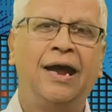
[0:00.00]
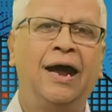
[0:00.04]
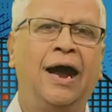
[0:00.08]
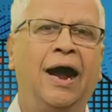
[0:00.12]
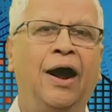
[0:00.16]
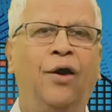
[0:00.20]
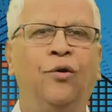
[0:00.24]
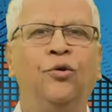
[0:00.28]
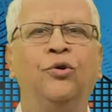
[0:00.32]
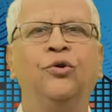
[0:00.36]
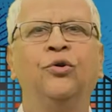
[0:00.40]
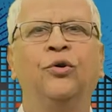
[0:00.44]

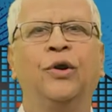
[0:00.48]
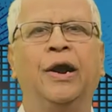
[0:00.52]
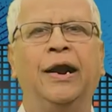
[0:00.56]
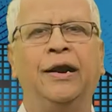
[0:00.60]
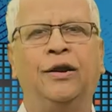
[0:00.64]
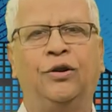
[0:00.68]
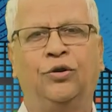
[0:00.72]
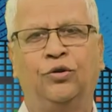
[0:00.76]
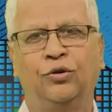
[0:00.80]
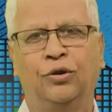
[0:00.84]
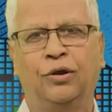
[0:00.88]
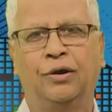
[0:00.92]
how to
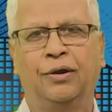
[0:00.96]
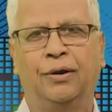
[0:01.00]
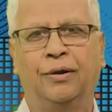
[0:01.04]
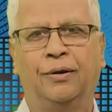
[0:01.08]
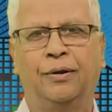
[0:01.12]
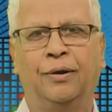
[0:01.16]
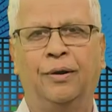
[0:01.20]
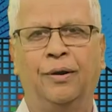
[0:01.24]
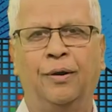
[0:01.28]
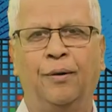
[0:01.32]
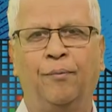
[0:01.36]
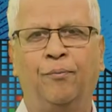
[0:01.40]
get to
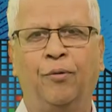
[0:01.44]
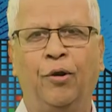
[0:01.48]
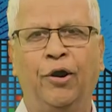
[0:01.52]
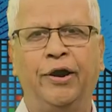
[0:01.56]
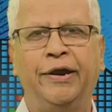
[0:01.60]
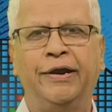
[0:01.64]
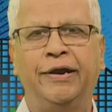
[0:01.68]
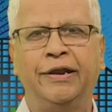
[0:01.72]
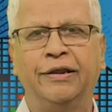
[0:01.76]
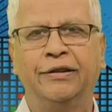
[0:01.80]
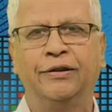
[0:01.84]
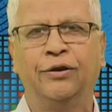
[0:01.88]
a
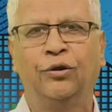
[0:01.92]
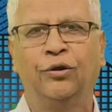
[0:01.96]
point in the